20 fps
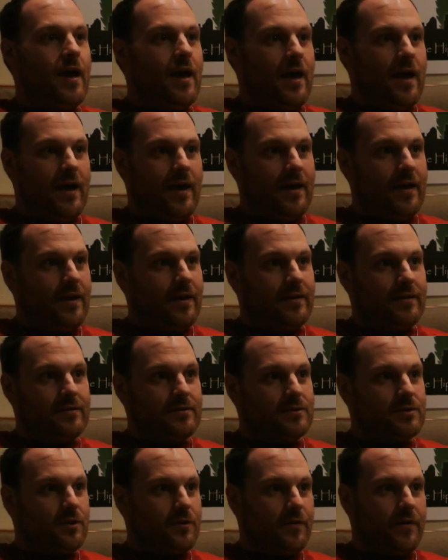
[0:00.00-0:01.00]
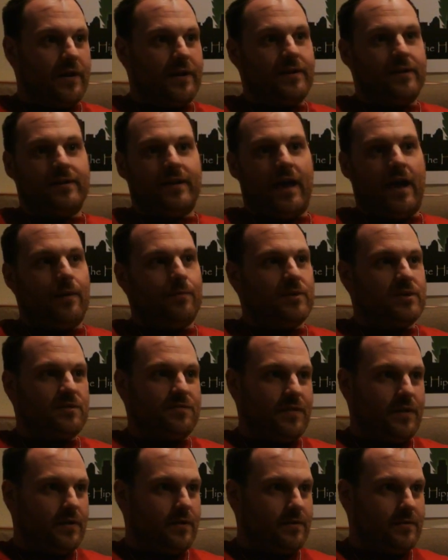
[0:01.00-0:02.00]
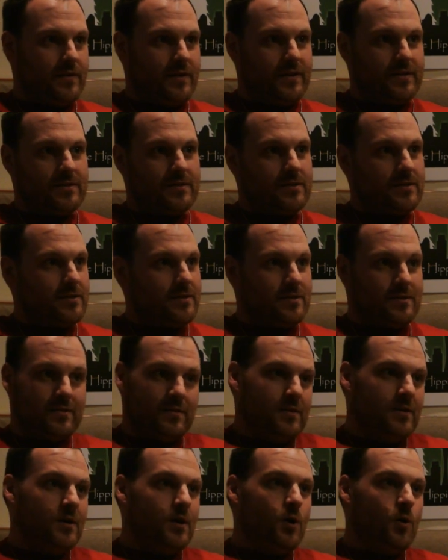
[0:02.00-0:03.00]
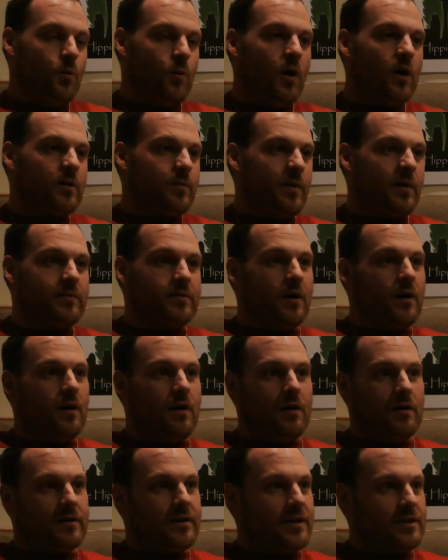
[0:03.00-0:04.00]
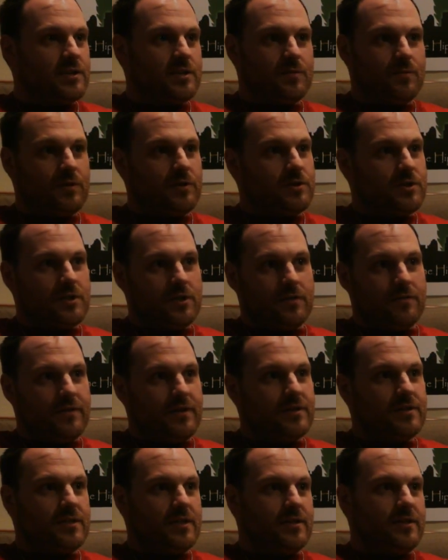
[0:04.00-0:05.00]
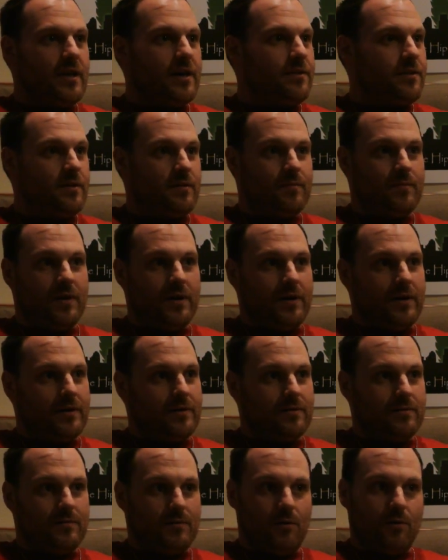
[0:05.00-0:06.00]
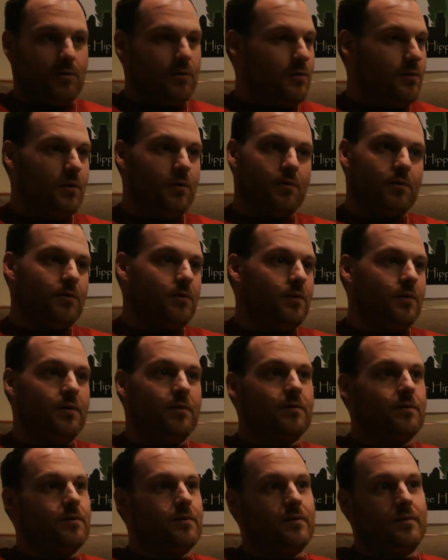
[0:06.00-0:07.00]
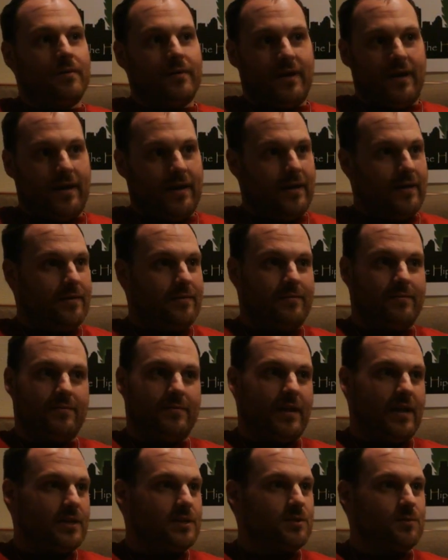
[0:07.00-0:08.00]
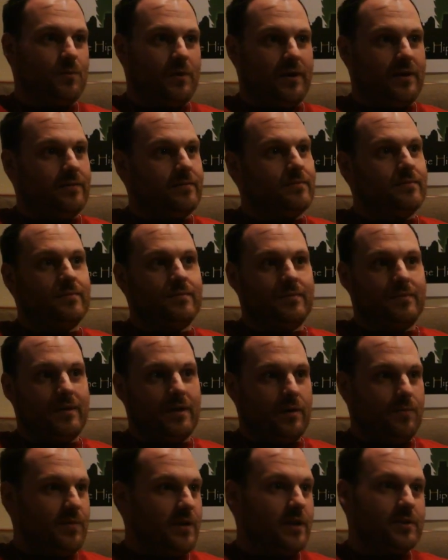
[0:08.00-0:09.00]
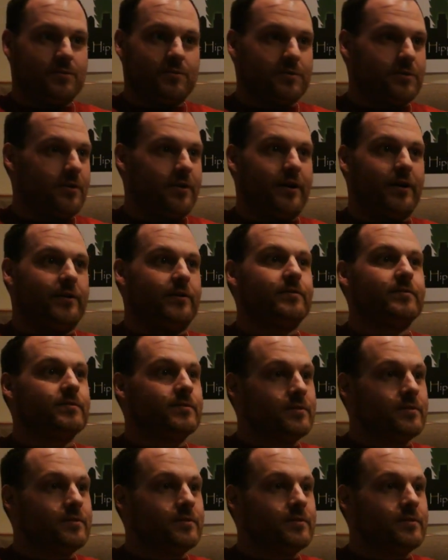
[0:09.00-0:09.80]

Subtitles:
and create an atmosphere that's welcoming to all customer service and nothing but local, local, local, and that's when the Hippie House was created.